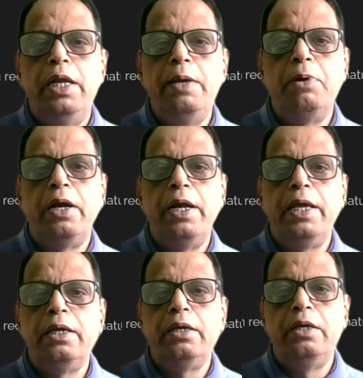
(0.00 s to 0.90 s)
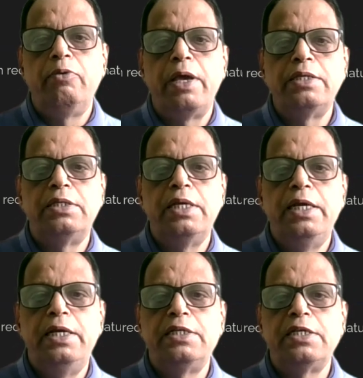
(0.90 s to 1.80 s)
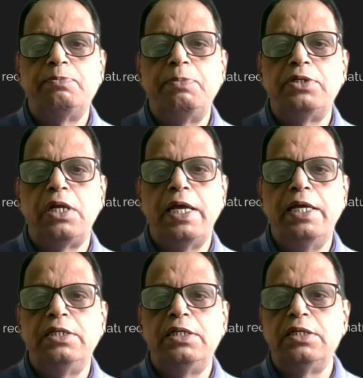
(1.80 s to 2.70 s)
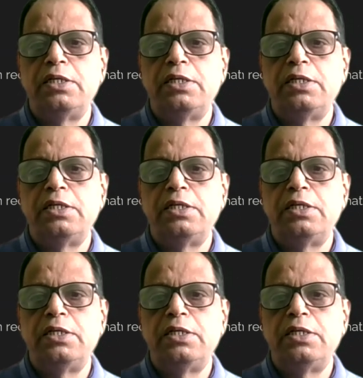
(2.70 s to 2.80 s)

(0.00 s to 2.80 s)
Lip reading: Deep learning, you can say it is a specialized